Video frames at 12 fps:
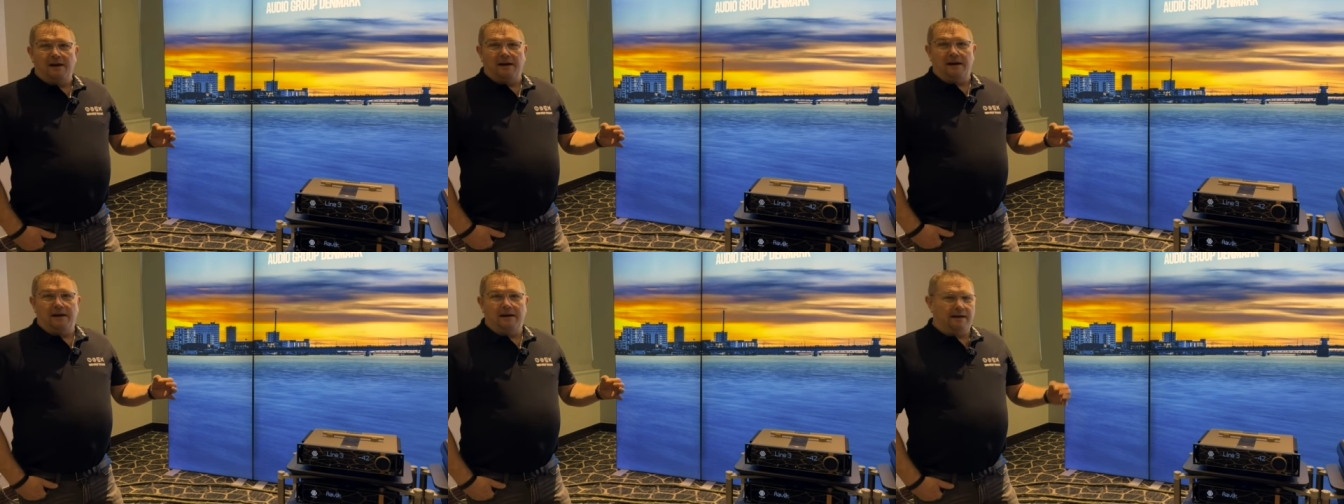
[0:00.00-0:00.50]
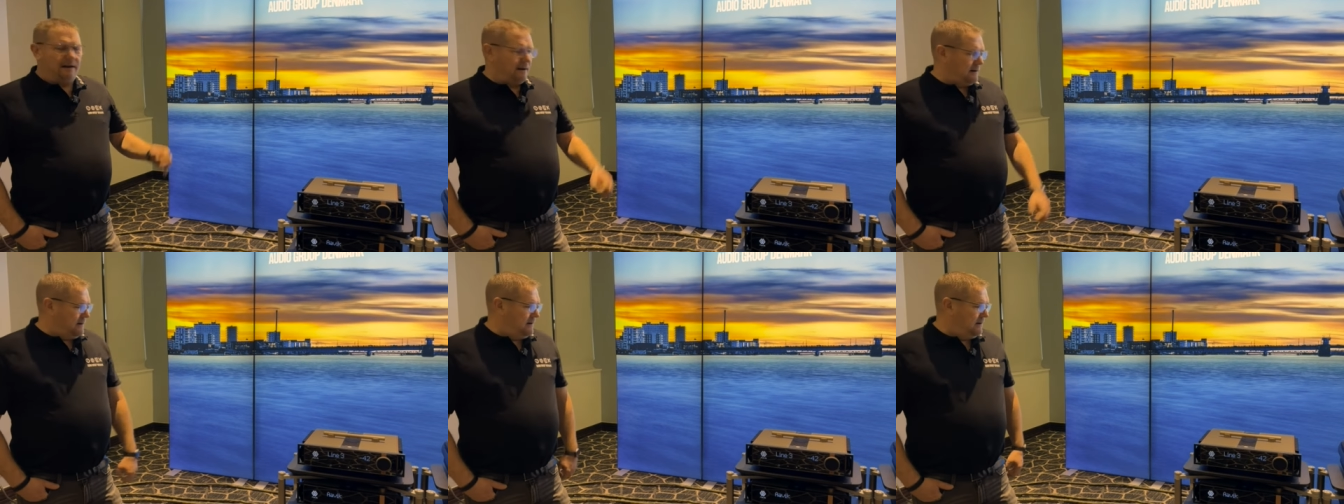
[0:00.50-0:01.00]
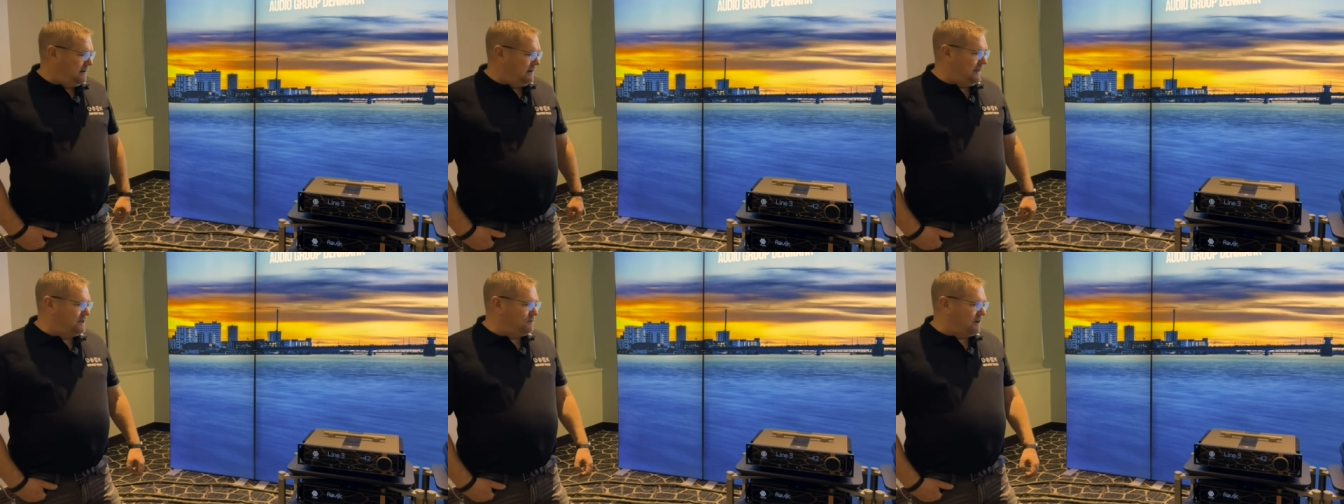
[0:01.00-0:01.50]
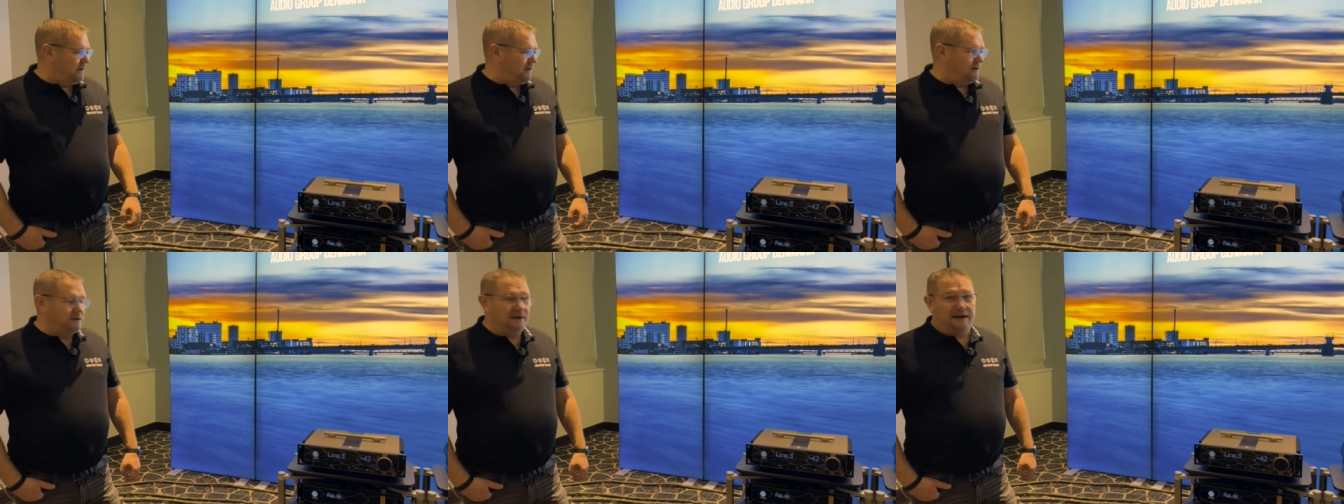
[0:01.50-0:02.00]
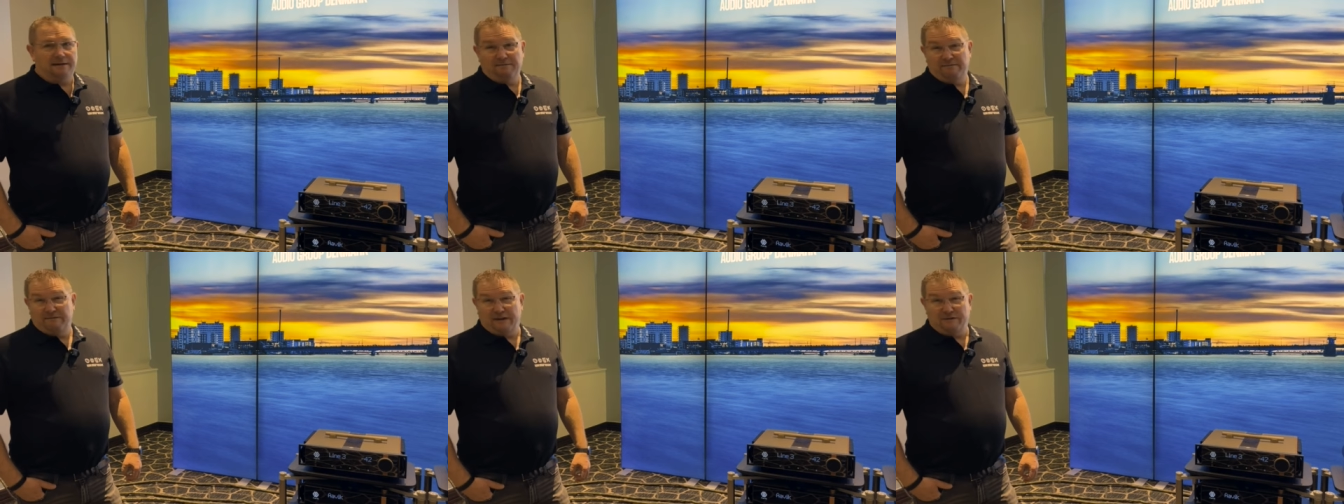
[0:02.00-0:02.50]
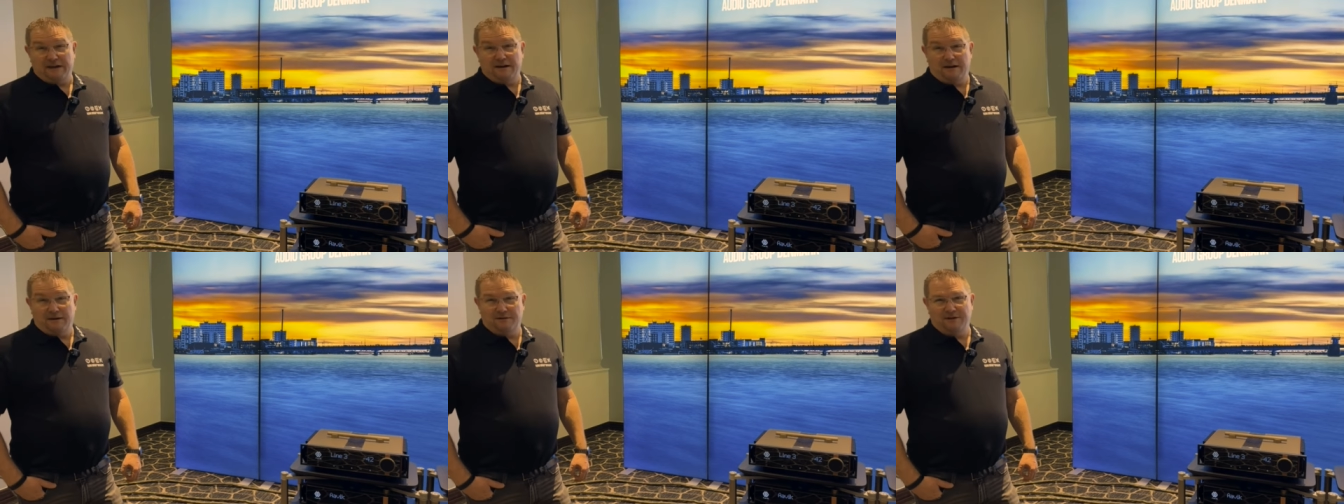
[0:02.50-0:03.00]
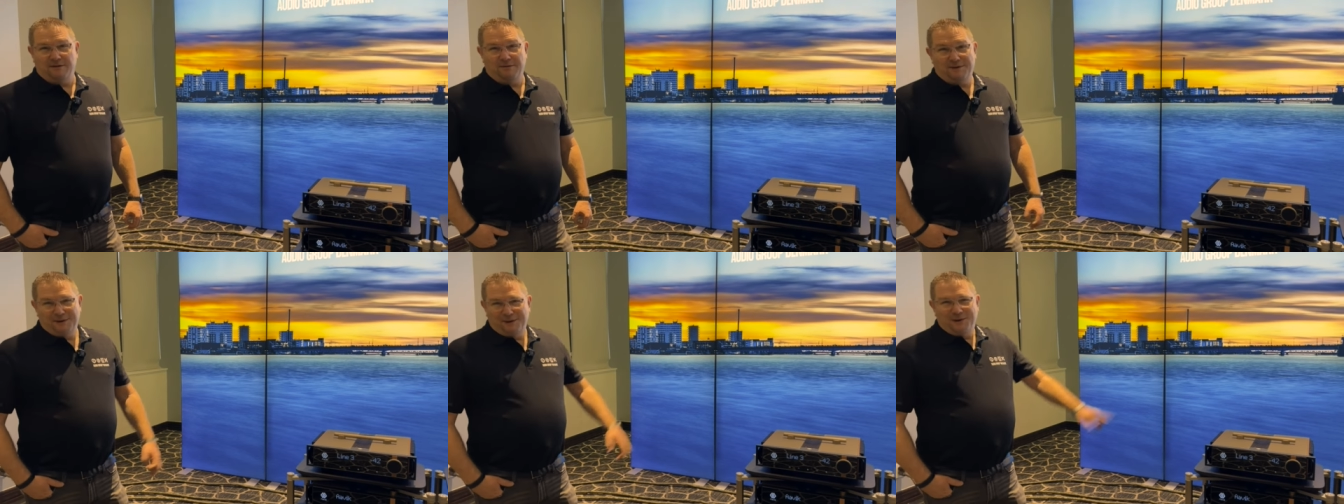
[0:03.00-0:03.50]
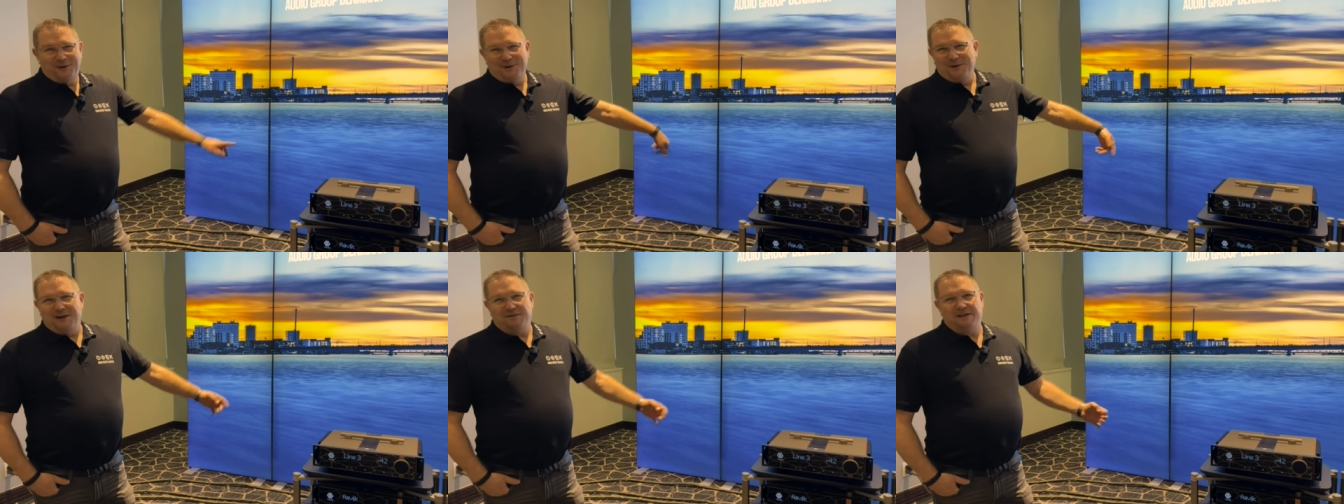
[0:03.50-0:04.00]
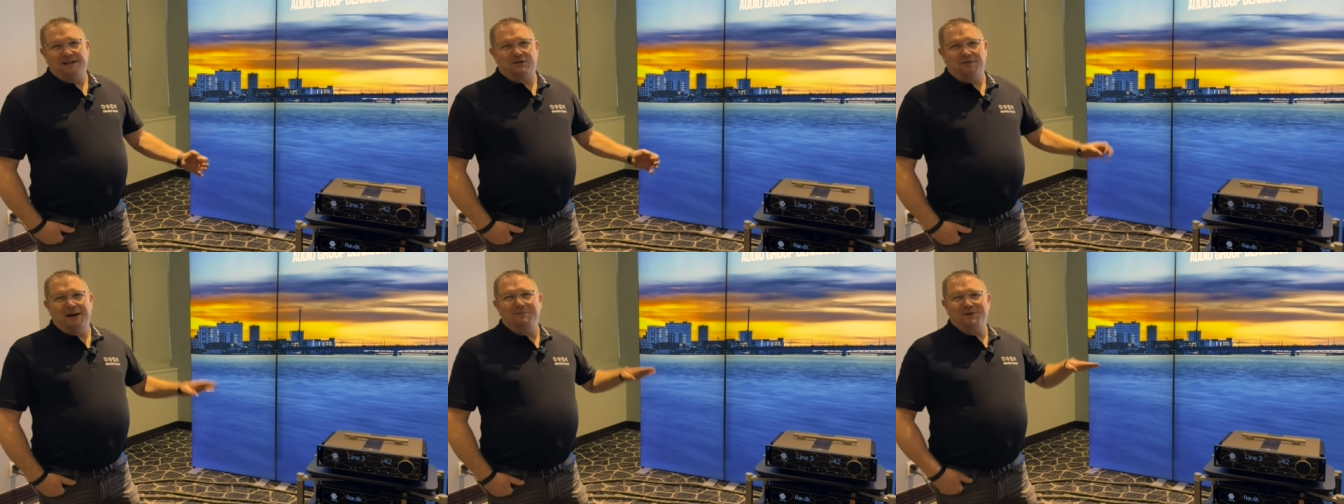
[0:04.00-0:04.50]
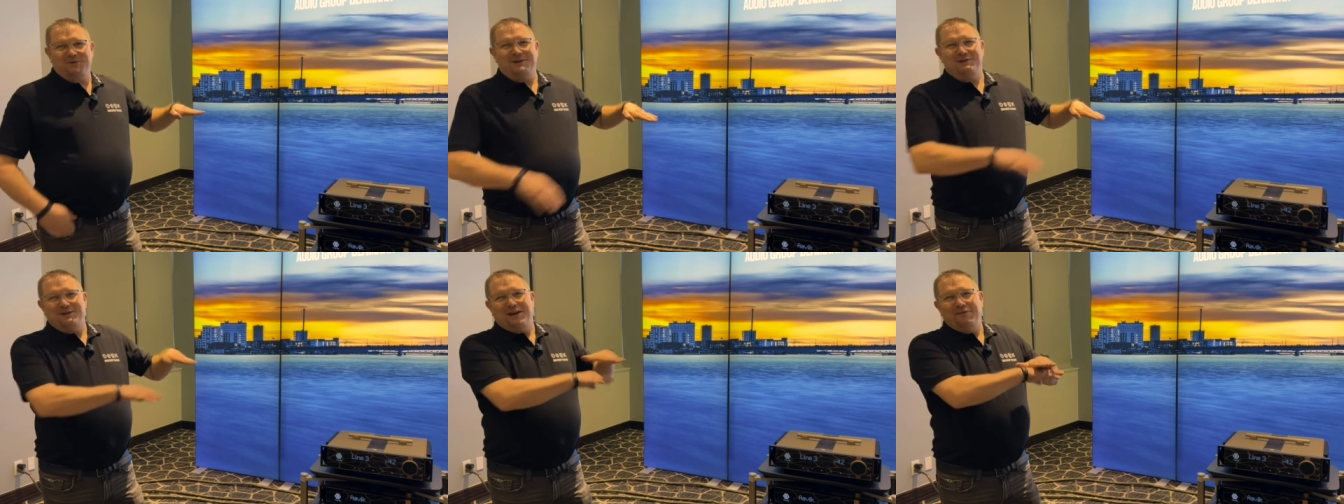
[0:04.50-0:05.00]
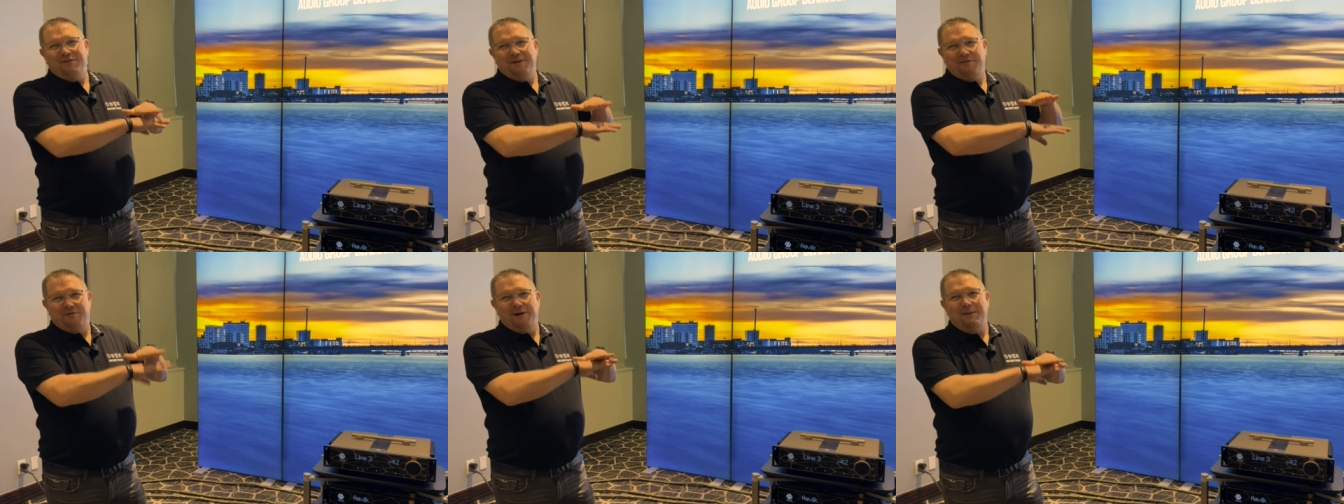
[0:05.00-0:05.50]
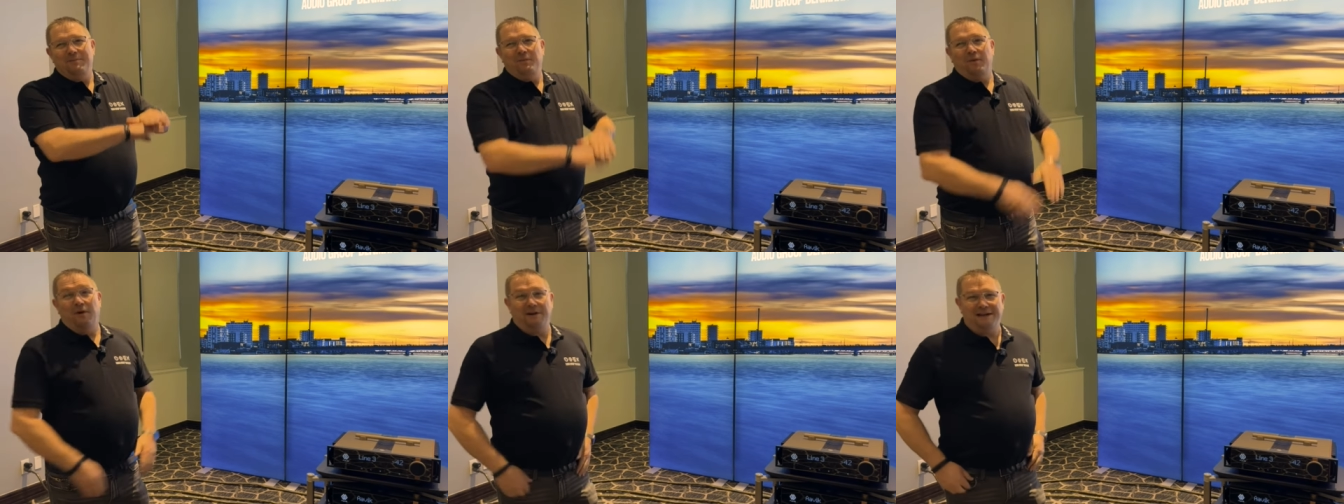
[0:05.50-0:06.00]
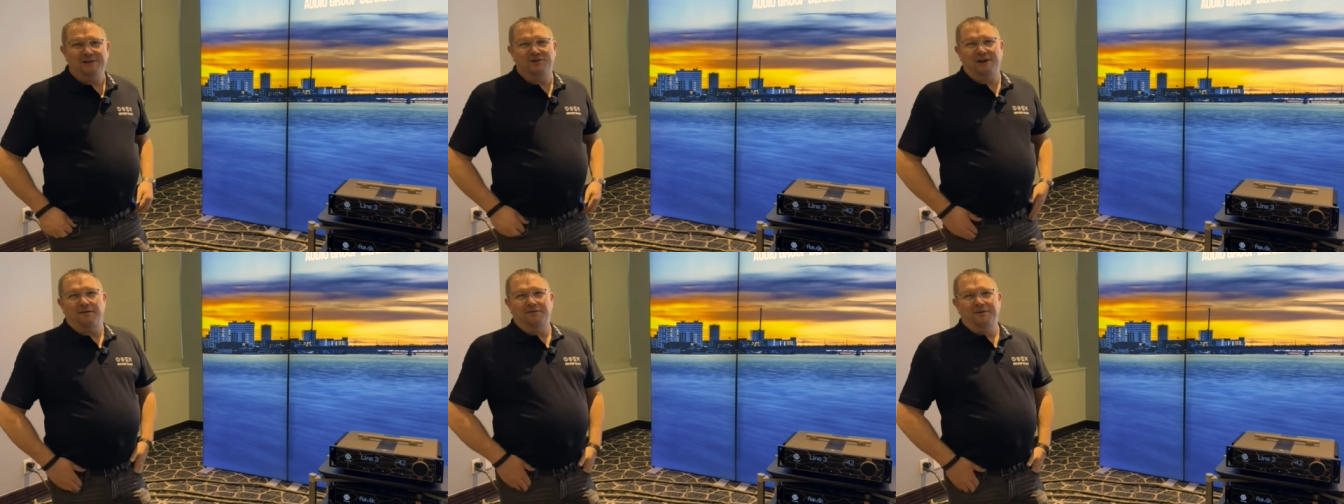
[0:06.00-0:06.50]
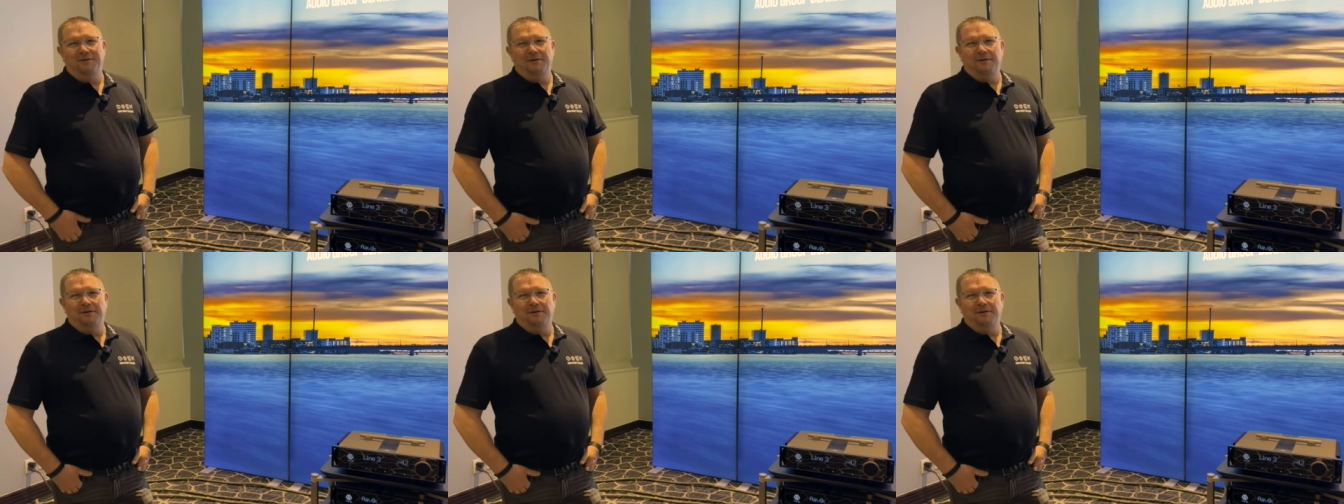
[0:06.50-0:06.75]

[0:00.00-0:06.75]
And uh, each one of those are like 1500. So you have six grand between the shelf and the frame on each shelf.